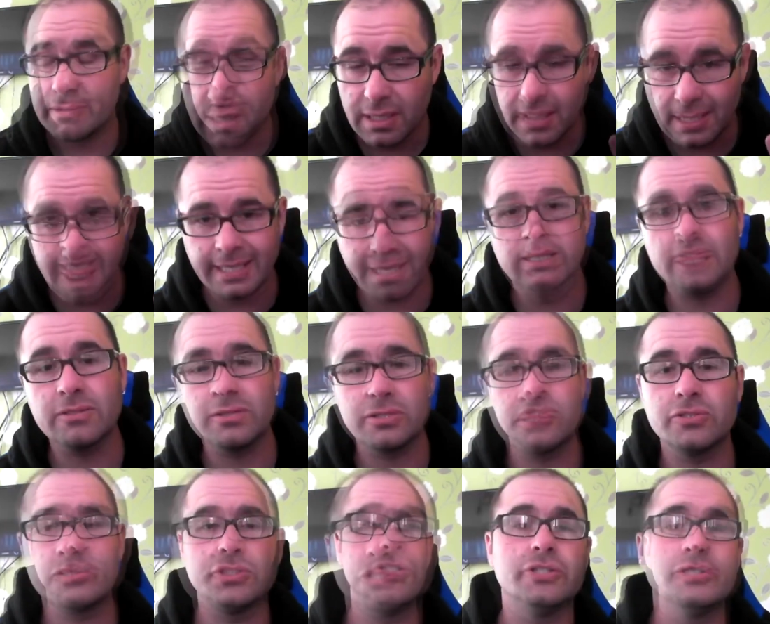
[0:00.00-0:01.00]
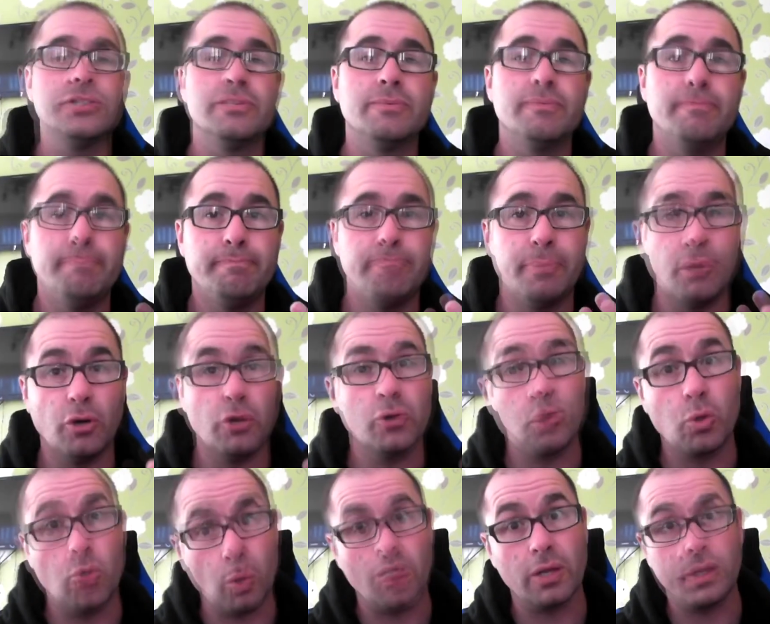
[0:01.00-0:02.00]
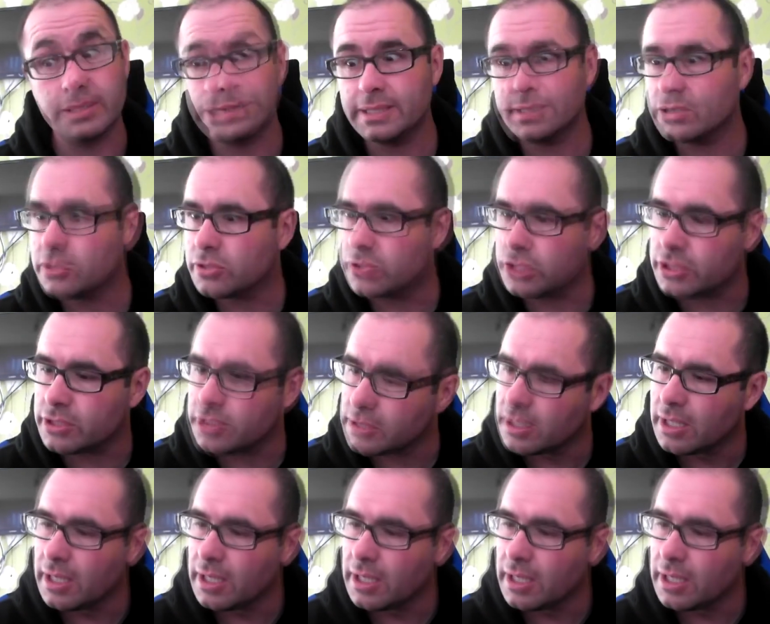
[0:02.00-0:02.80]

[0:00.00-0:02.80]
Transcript: little touches, but quality touches.